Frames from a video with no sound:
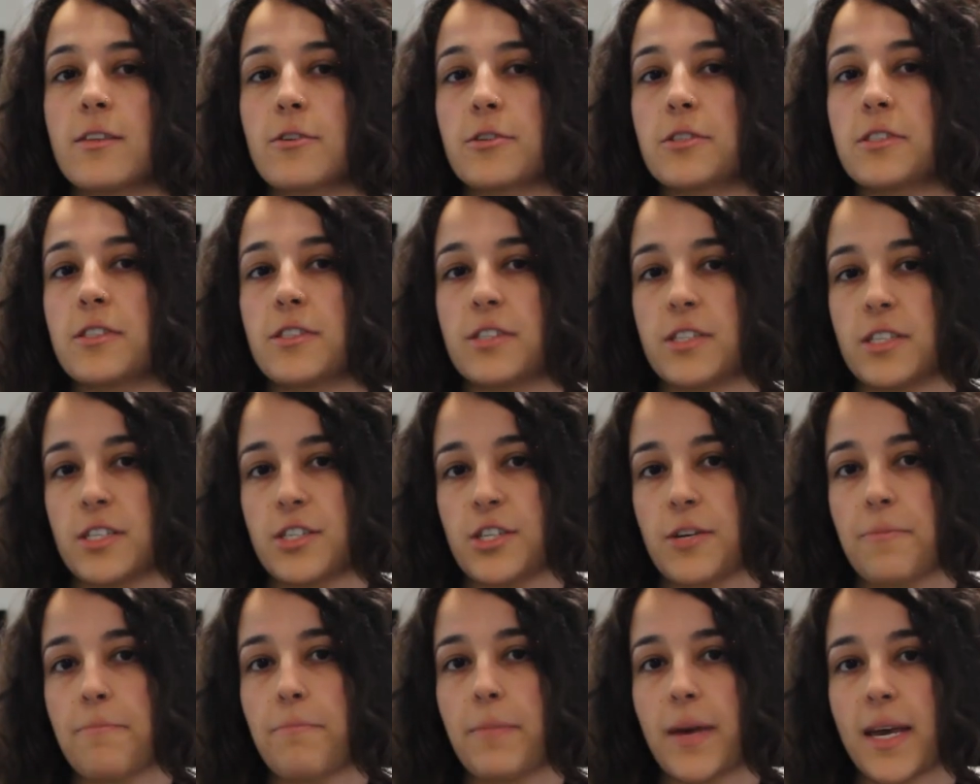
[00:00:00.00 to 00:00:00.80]
those
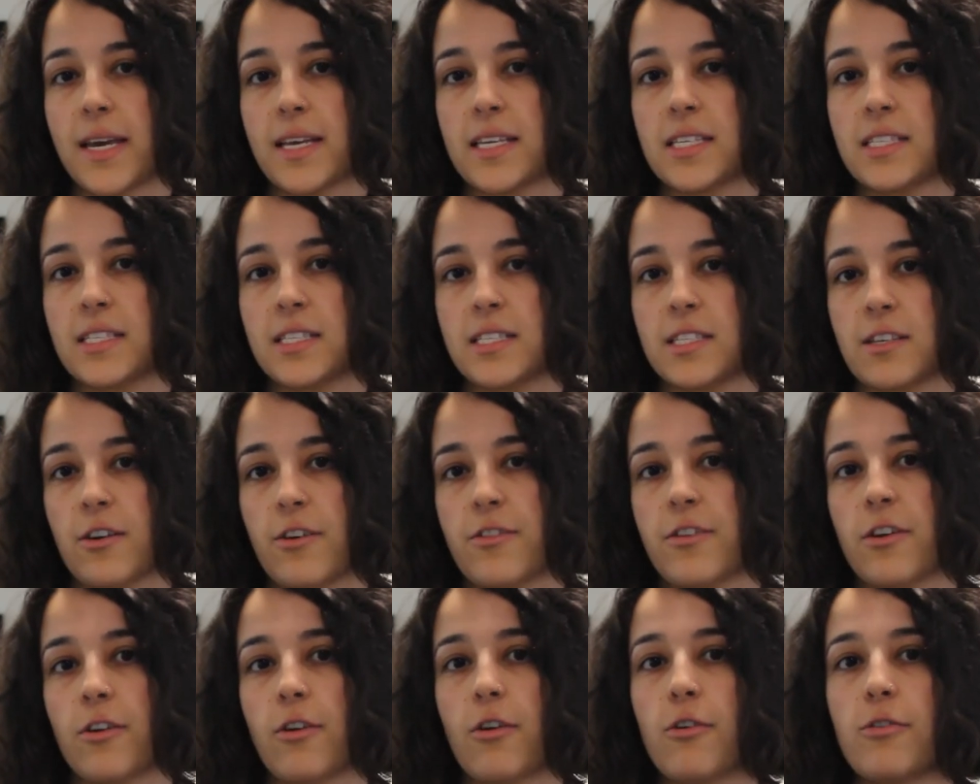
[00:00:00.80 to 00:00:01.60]
decisions based on
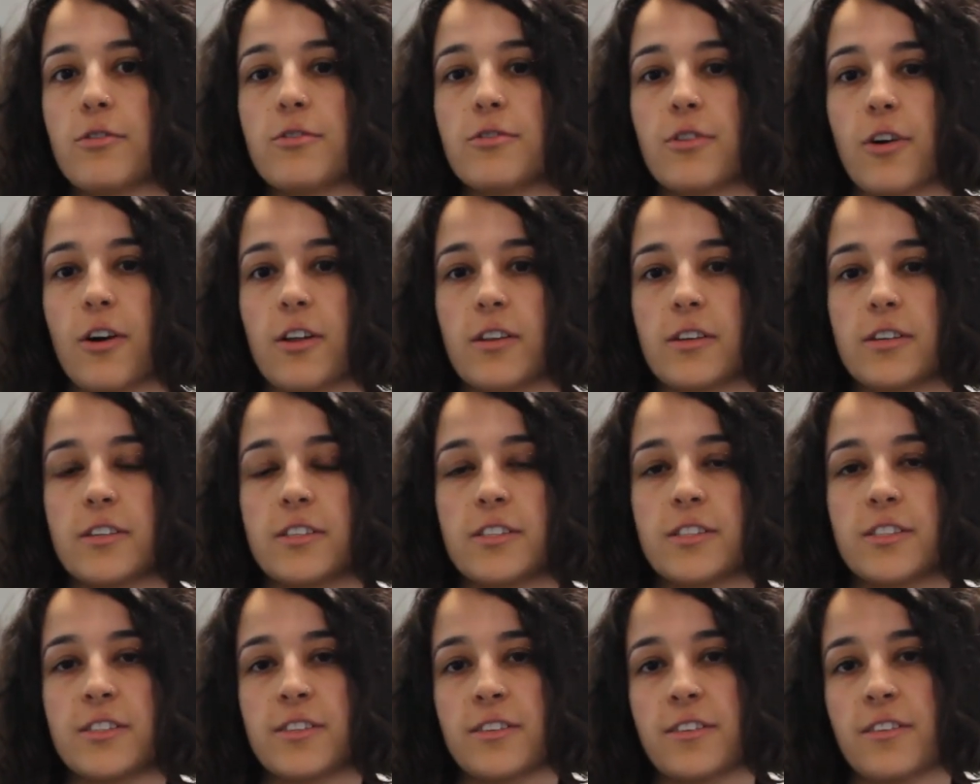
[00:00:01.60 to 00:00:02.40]
their own
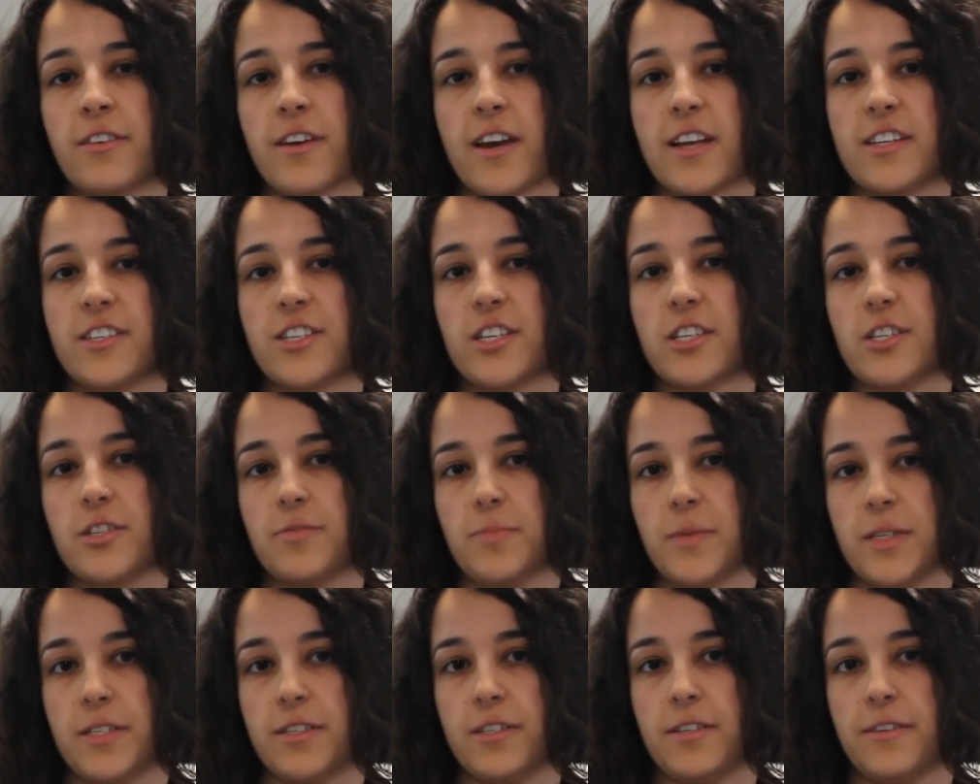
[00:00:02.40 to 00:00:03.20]
knowledge and
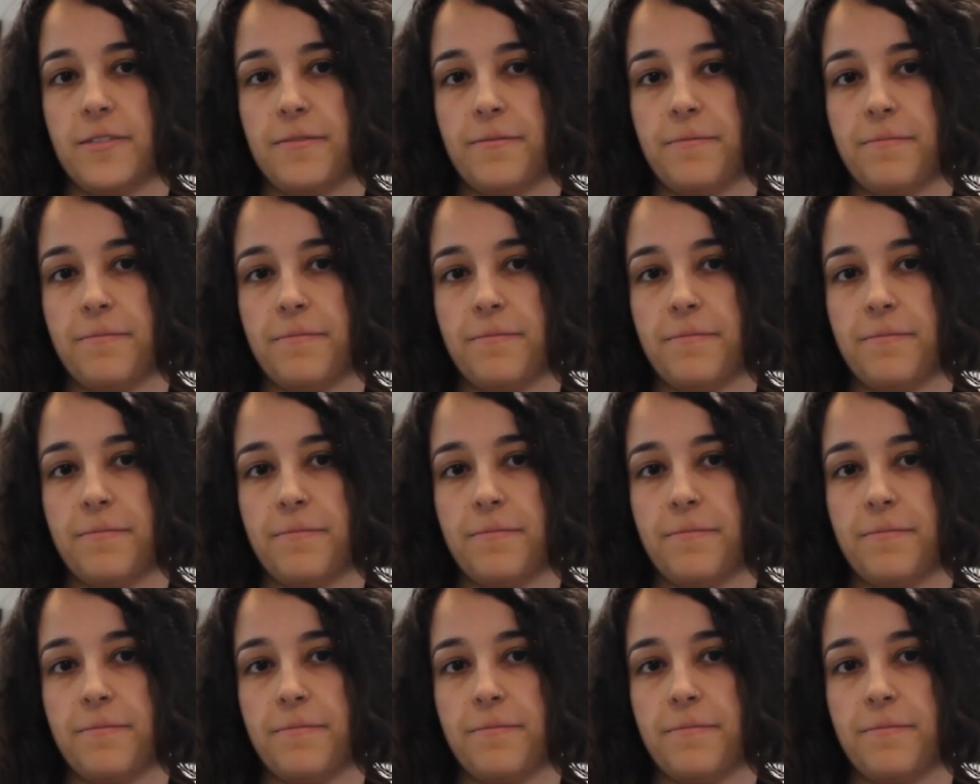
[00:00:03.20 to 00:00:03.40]
judgment.